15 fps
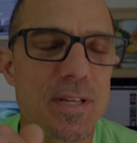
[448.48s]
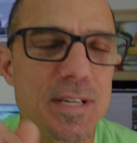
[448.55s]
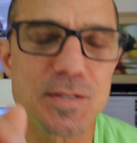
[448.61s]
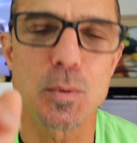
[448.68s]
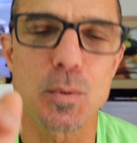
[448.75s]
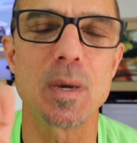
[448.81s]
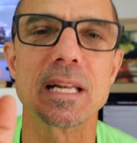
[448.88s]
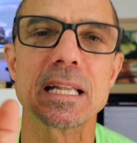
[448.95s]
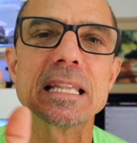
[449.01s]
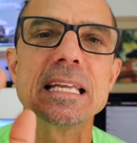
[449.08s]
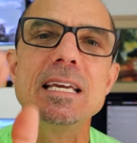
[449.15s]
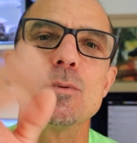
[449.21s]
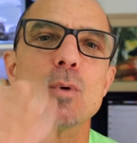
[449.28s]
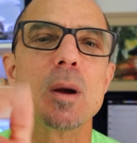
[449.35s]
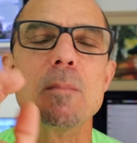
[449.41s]
this one.
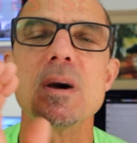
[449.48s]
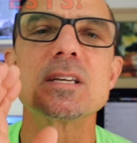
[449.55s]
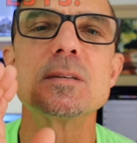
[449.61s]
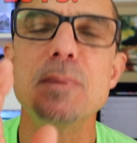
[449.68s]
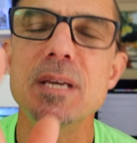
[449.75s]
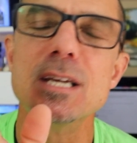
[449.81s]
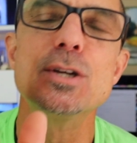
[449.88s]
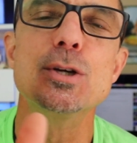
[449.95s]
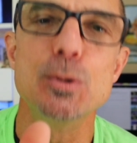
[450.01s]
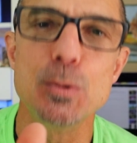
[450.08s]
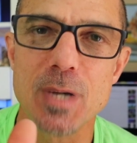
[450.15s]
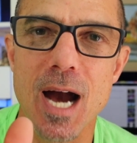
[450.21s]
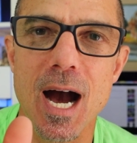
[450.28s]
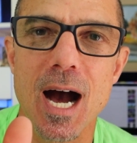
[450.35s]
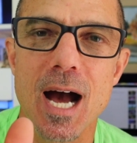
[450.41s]
Leroy must be a new
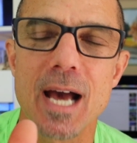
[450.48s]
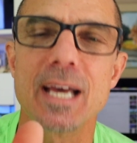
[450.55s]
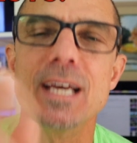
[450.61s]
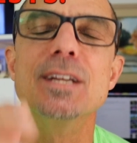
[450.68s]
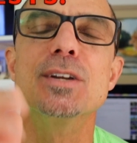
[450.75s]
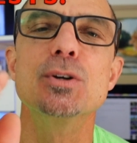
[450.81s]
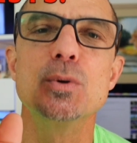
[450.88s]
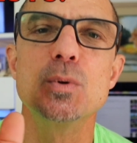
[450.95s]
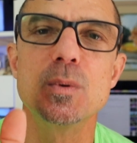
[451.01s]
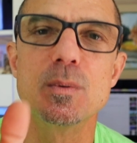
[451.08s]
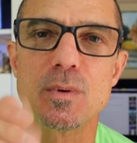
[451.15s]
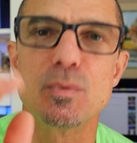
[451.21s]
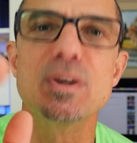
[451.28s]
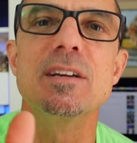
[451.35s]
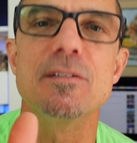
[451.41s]
guy, a new
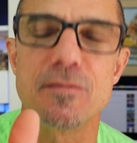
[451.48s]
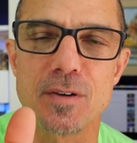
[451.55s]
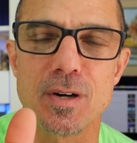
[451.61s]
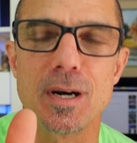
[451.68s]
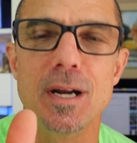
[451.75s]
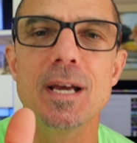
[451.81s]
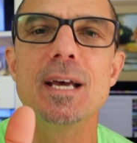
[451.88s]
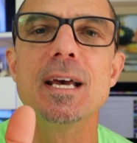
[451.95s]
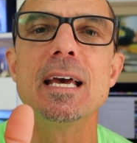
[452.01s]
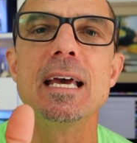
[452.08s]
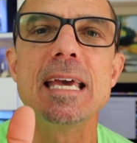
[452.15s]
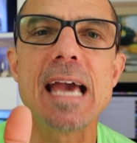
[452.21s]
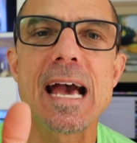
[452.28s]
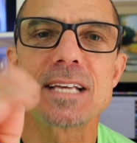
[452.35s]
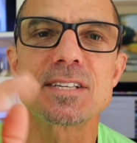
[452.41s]
reefer.
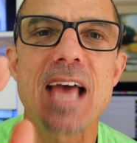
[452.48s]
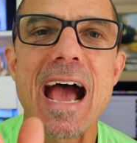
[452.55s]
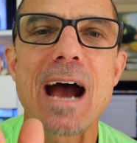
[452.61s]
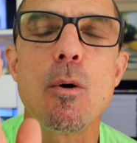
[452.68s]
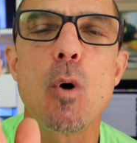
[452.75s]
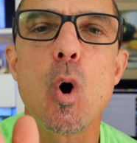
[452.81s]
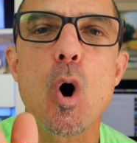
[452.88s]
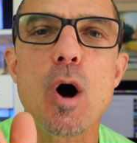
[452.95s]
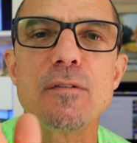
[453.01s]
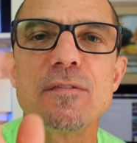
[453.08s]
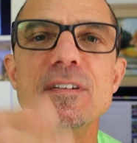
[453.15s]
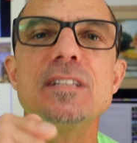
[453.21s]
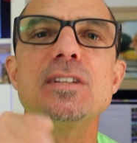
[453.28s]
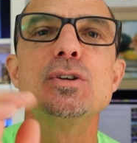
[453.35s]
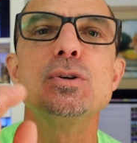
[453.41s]
He asks, how
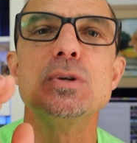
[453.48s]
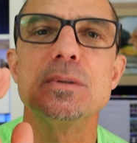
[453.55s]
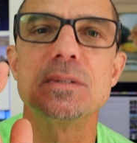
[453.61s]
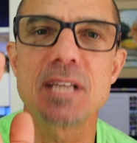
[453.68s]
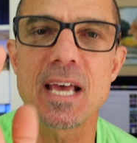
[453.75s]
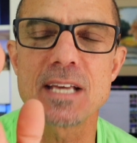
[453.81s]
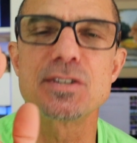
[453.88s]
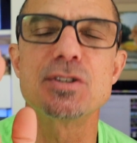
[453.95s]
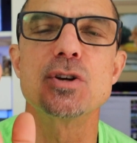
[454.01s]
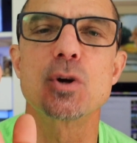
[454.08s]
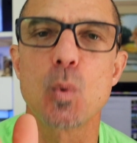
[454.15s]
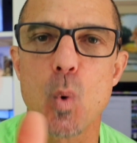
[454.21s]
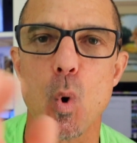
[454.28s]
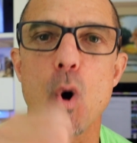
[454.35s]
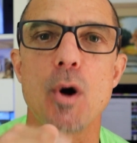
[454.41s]
often do you test your
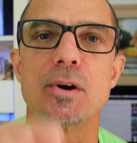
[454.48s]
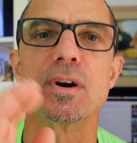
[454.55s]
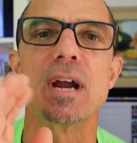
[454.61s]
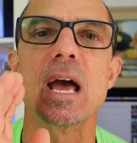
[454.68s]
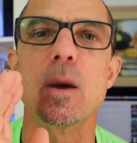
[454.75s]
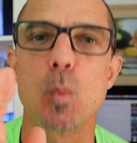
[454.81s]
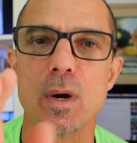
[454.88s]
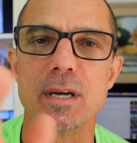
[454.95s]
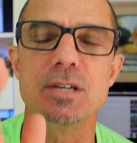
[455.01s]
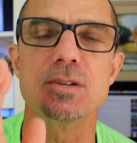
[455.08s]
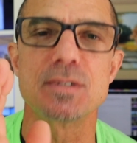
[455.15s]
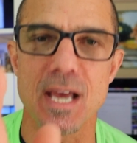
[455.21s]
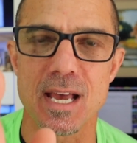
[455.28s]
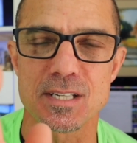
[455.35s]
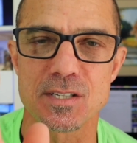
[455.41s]
water and what do you
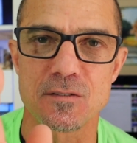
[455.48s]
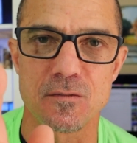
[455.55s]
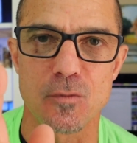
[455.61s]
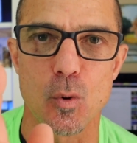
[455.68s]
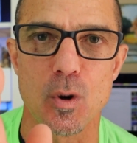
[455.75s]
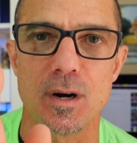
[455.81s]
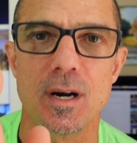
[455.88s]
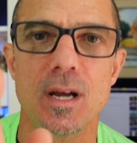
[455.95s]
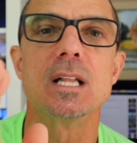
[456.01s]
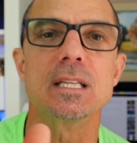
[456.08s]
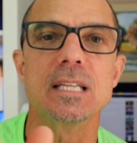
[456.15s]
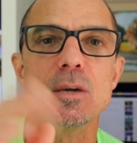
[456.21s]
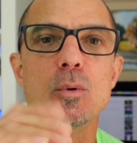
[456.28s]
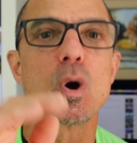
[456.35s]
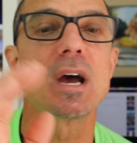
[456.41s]
test for?
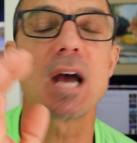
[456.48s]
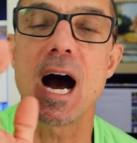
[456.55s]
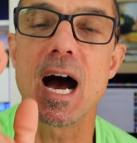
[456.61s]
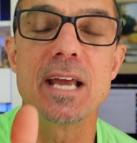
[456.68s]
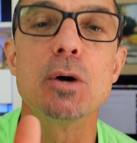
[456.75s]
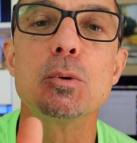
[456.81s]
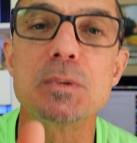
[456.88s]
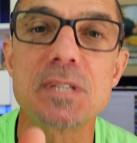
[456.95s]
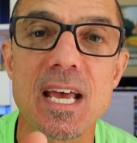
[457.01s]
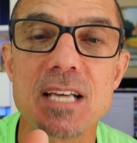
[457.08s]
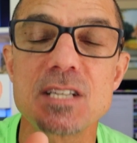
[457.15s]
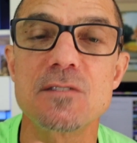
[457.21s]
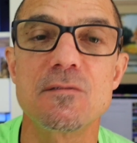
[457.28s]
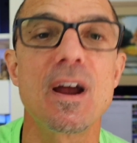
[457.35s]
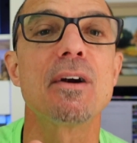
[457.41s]
Leroy, I don't
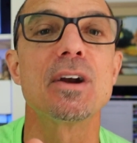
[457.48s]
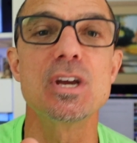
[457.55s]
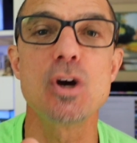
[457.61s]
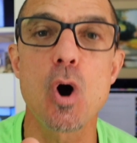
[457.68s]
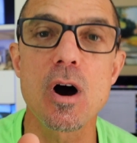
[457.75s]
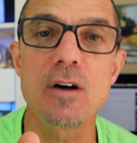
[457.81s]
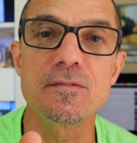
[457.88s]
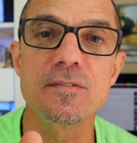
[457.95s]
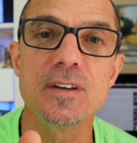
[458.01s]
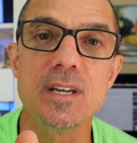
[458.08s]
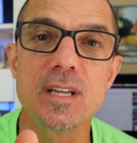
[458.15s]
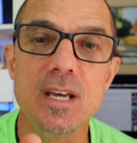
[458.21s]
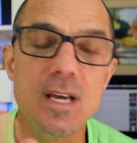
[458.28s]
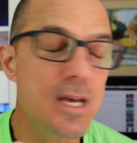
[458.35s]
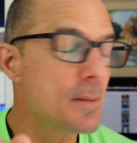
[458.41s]
test very
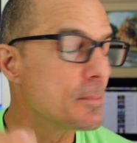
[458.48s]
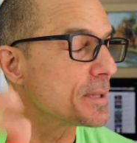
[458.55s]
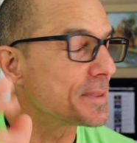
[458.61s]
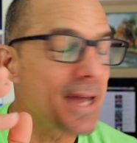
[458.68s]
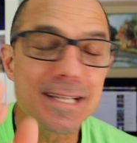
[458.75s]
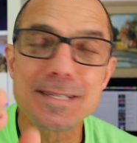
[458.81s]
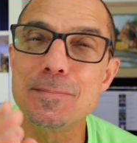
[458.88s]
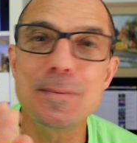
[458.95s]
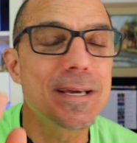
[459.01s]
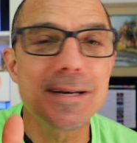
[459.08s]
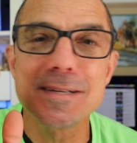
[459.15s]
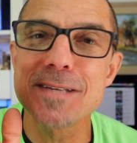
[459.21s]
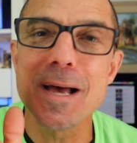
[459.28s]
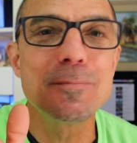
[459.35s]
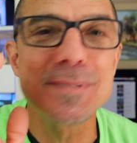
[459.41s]
often, but that's
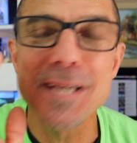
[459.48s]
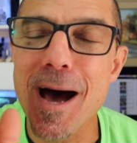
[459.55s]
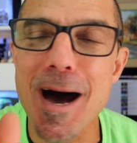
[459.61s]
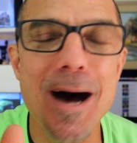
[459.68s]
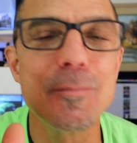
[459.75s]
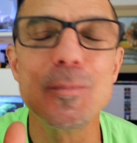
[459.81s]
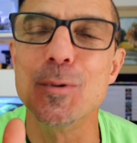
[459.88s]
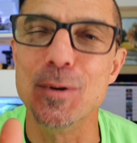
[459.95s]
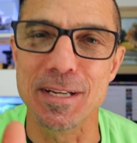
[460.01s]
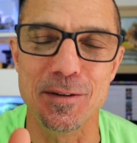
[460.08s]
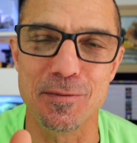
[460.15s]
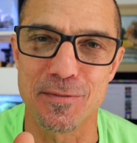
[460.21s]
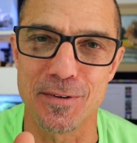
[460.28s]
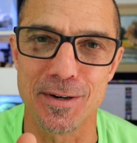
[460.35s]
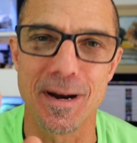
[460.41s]
because I'm Tom
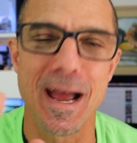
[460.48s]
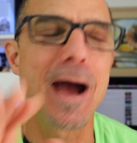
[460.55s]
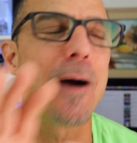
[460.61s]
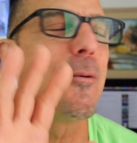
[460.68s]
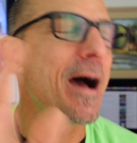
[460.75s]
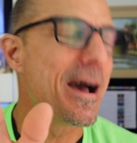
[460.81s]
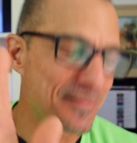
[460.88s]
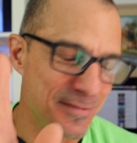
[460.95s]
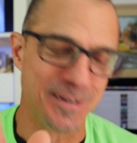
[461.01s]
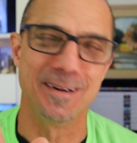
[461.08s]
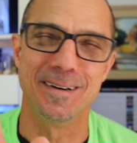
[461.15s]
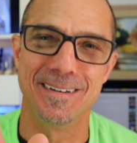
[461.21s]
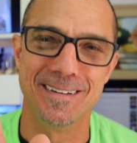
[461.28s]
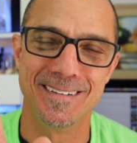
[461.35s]
Reefer. However,